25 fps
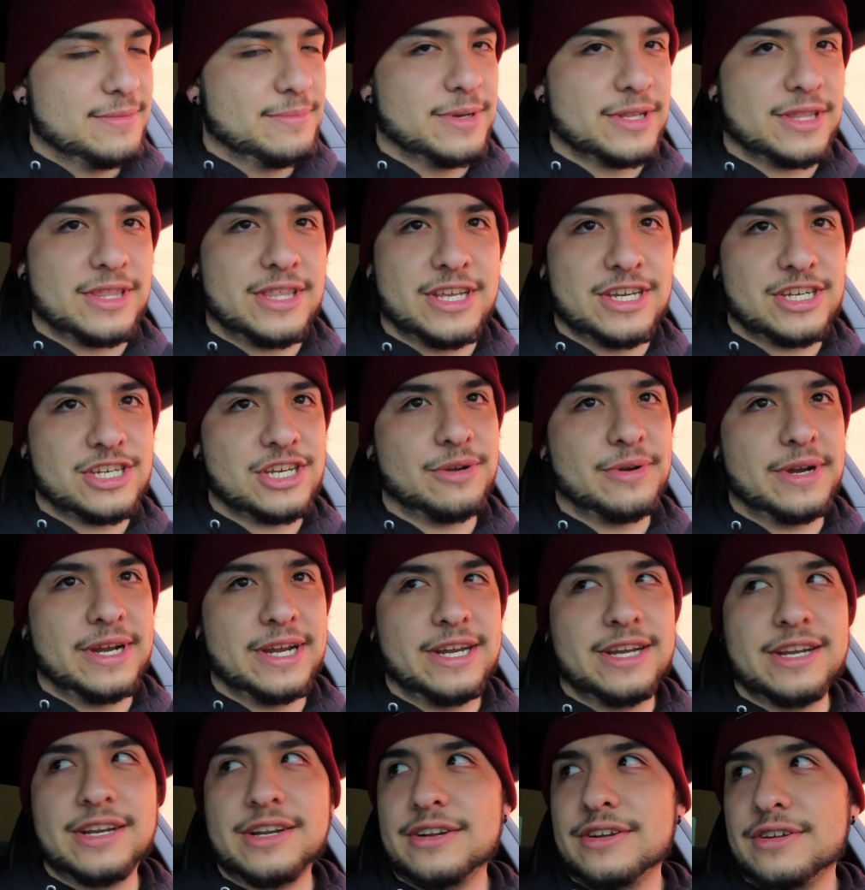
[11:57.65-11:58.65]
But this shit right
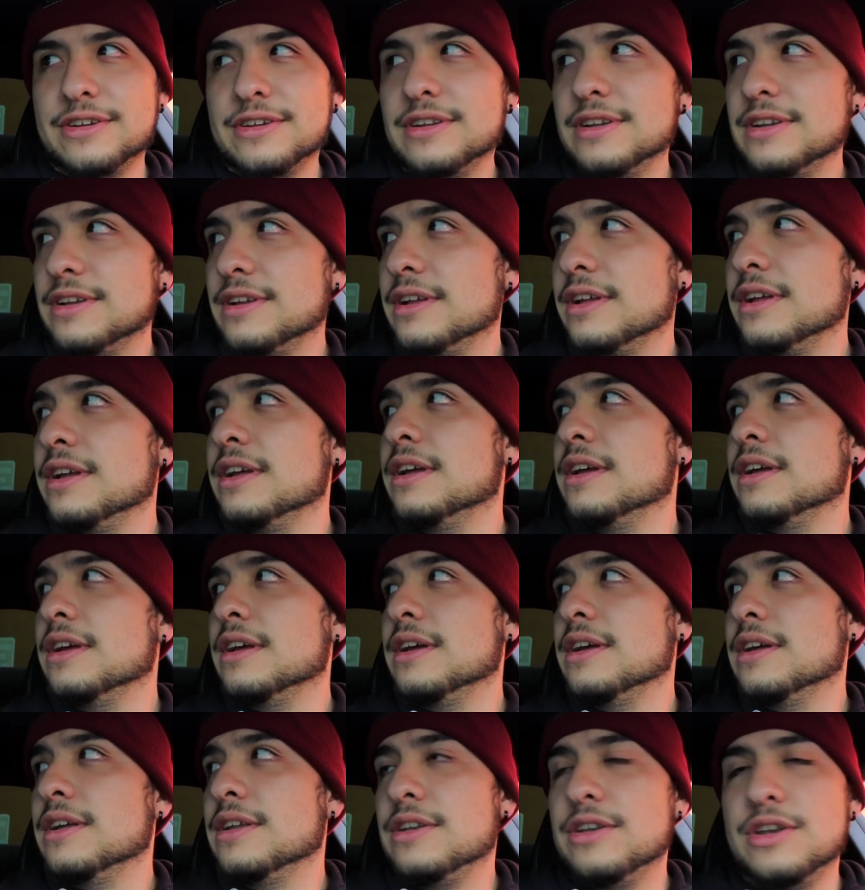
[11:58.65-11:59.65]
here,
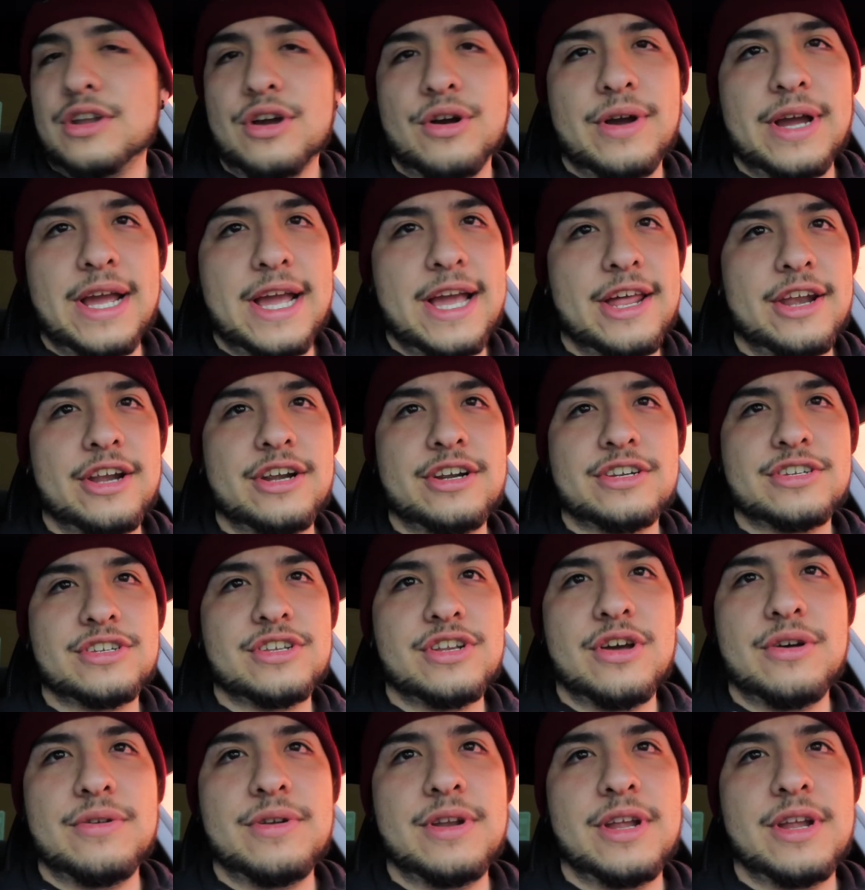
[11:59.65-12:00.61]
no headers, no